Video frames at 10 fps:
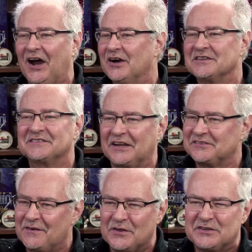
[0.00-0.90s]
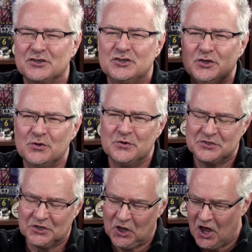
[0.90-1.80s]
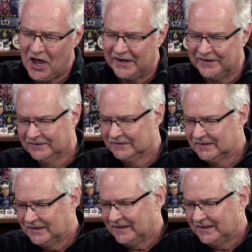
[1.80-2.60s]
cars because they have this huge lawn.